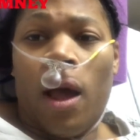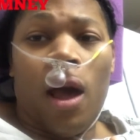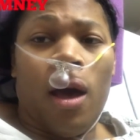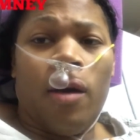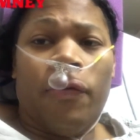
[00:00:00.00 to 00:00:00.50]

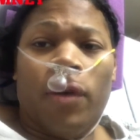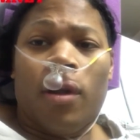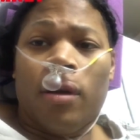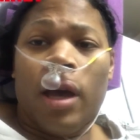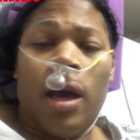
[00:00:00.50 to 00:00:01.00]
I feel
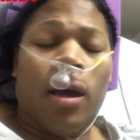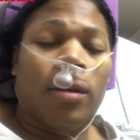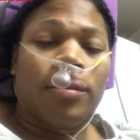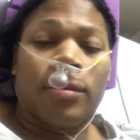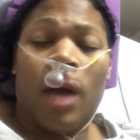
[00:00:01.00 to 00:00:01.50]
okay.
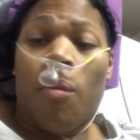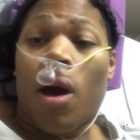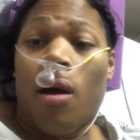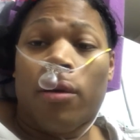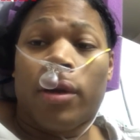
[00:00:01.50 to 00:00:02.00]
I'm
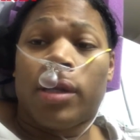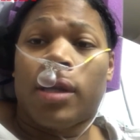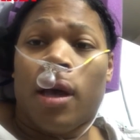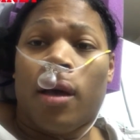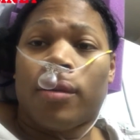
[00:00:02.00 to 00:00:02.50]
hungry as
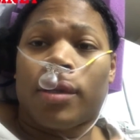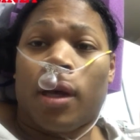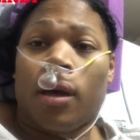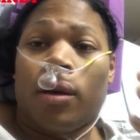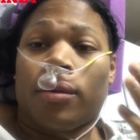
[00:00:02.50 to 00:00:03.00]
hell,
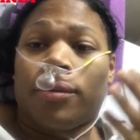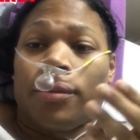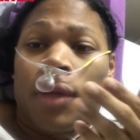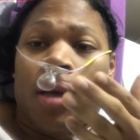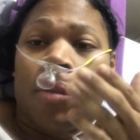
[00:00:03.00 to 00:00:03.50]
so
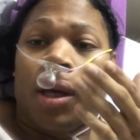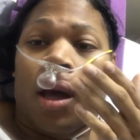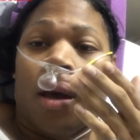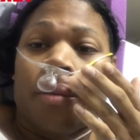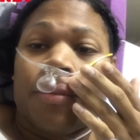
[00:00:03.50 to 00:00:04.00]
hit me
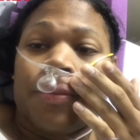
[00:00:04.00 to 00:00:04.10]
up.